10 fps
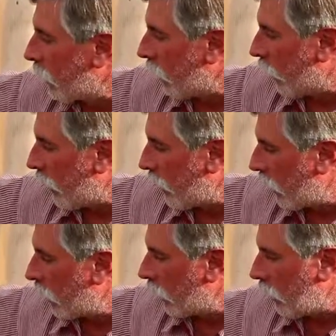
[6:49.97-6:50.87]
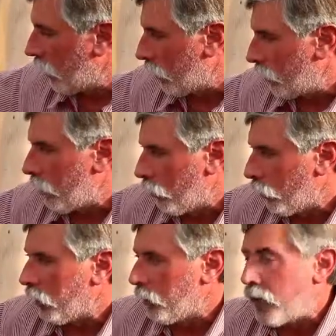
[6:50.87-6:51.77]
you know, I think it
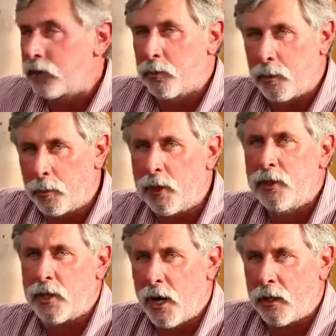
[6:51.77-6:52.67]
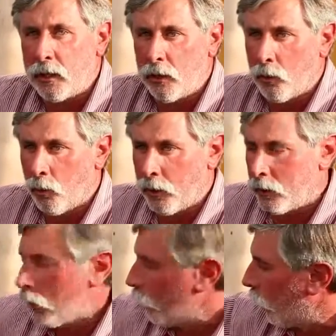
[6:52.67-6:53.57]
really makes them appreciate, you know,
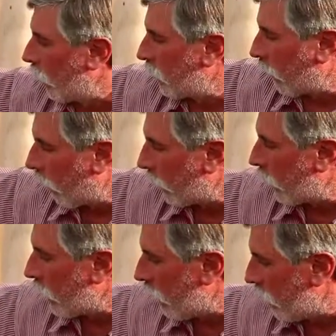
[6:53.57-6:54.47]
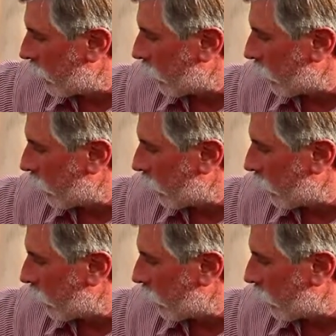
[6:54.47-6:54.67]
what a farmer does